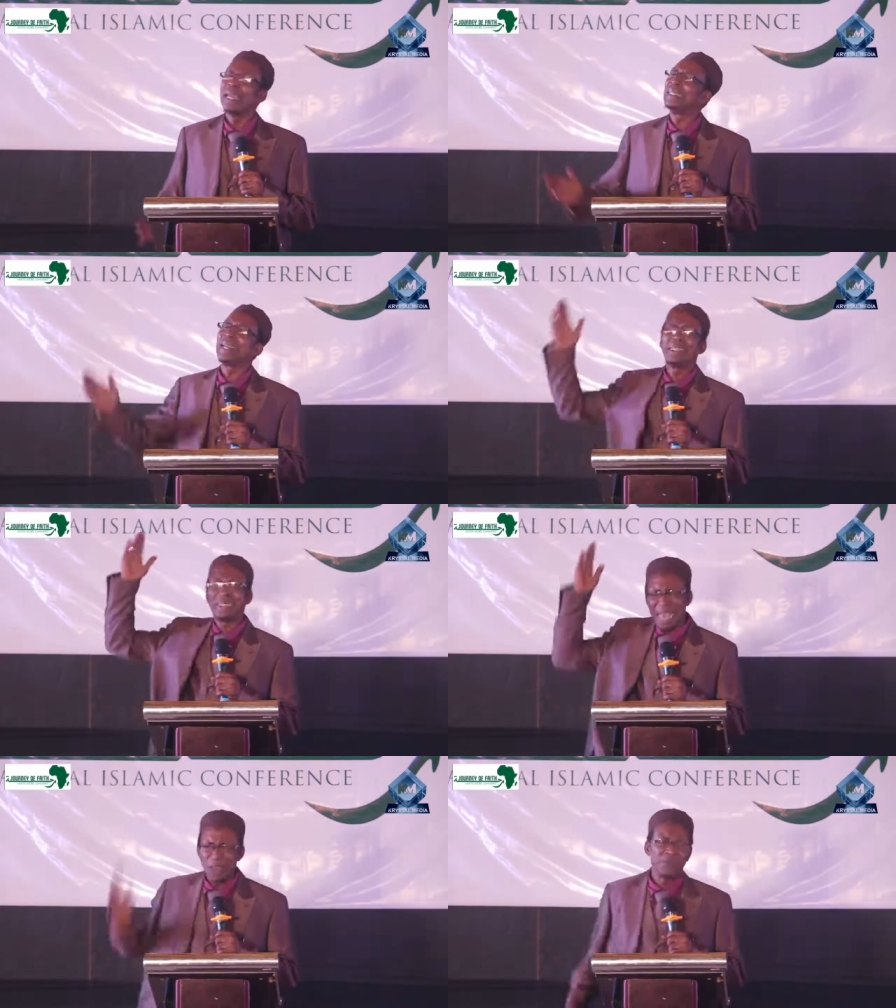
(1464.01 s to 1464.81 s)
And there
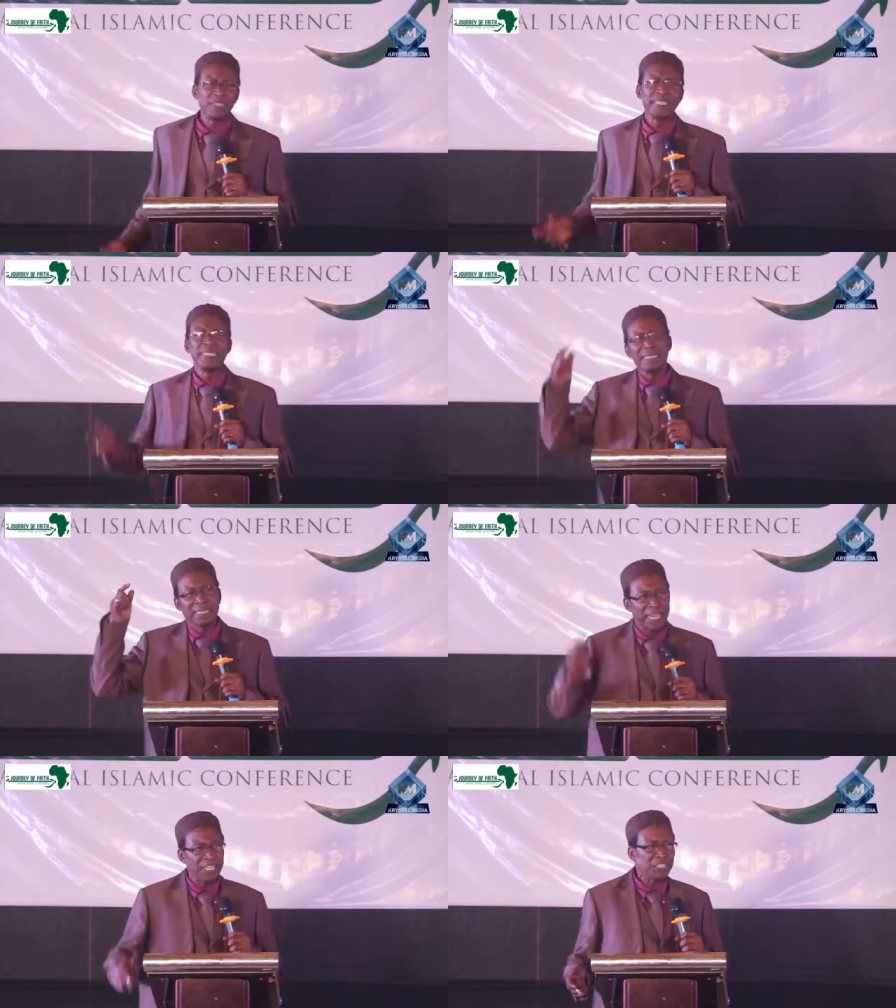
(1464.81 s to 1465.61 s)
is every
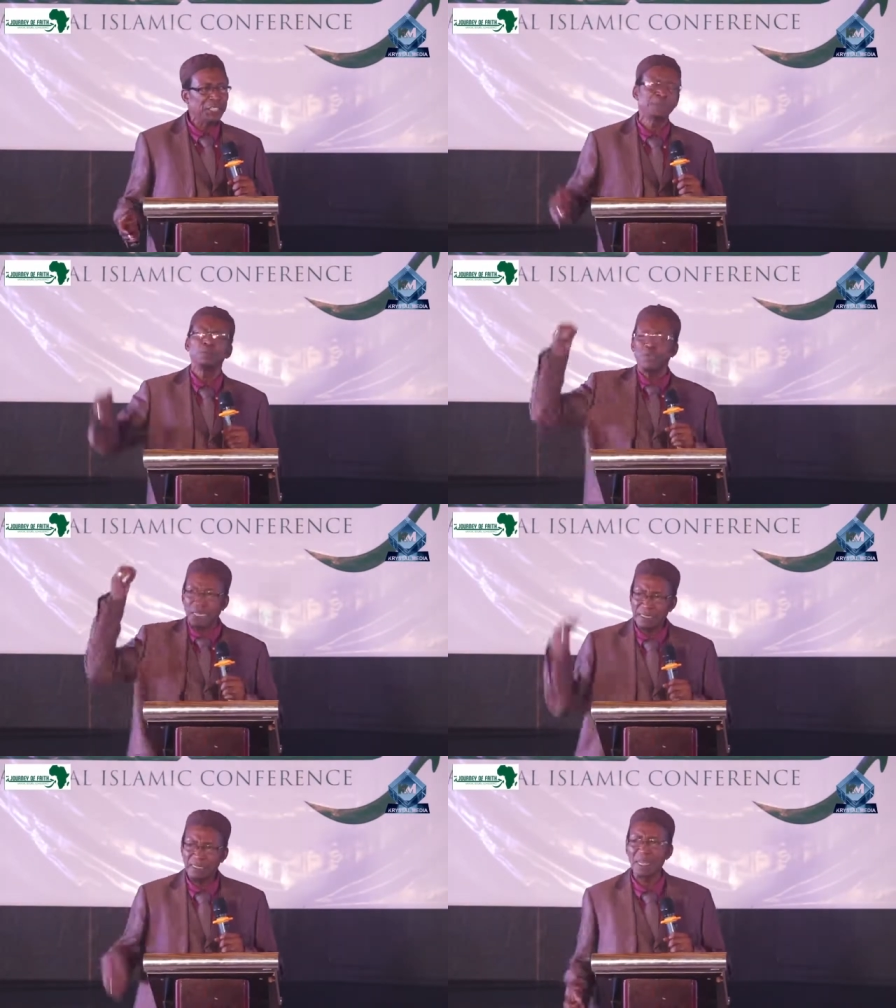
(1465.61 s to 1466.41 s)
indication
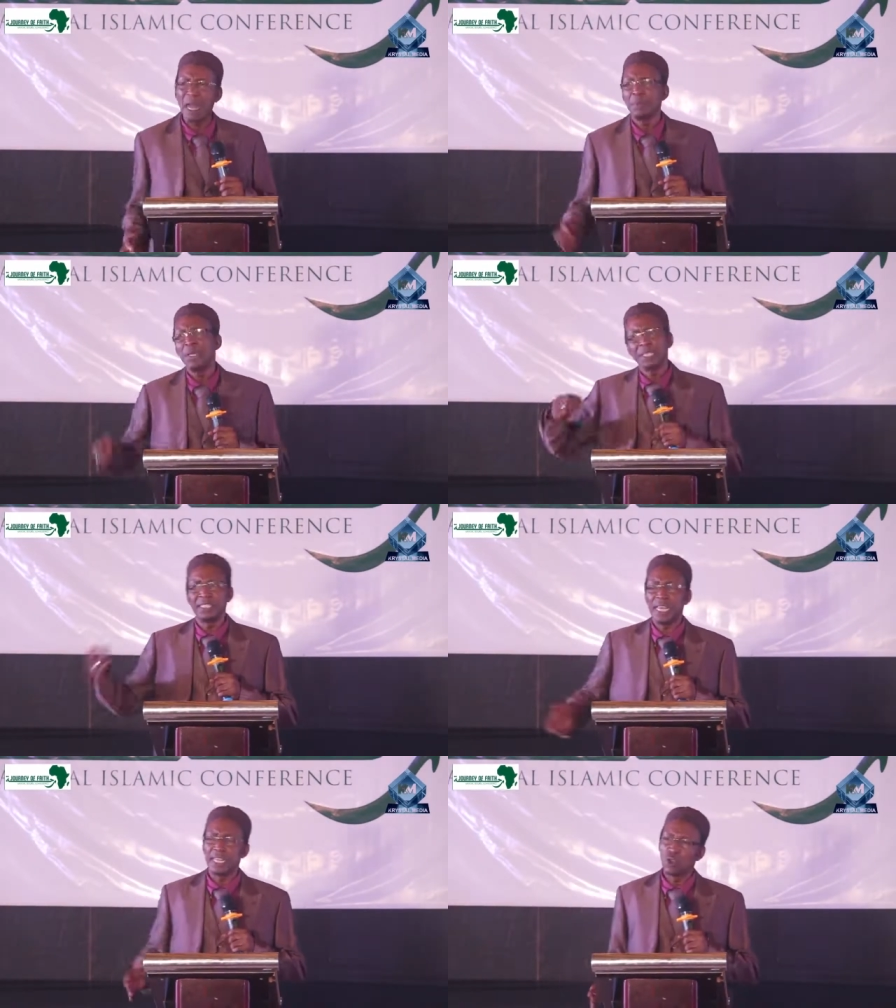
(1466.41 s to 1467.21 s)
that Islam
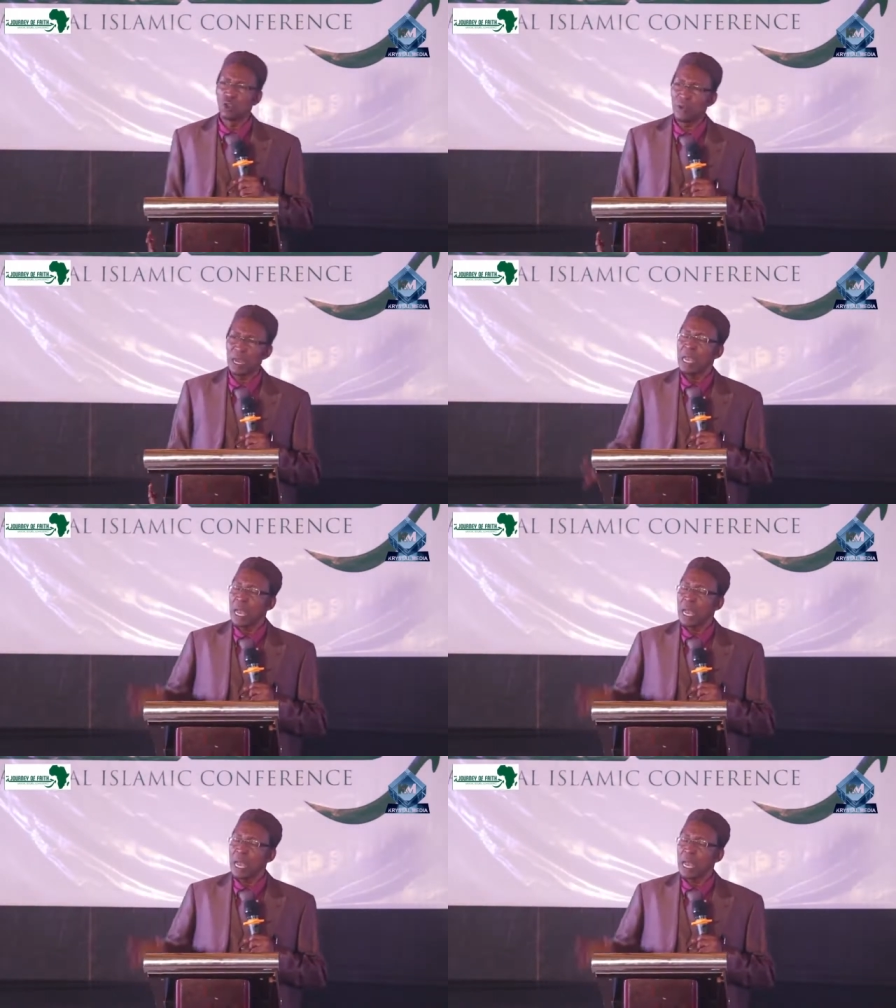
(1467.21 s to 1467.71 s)
is taking over.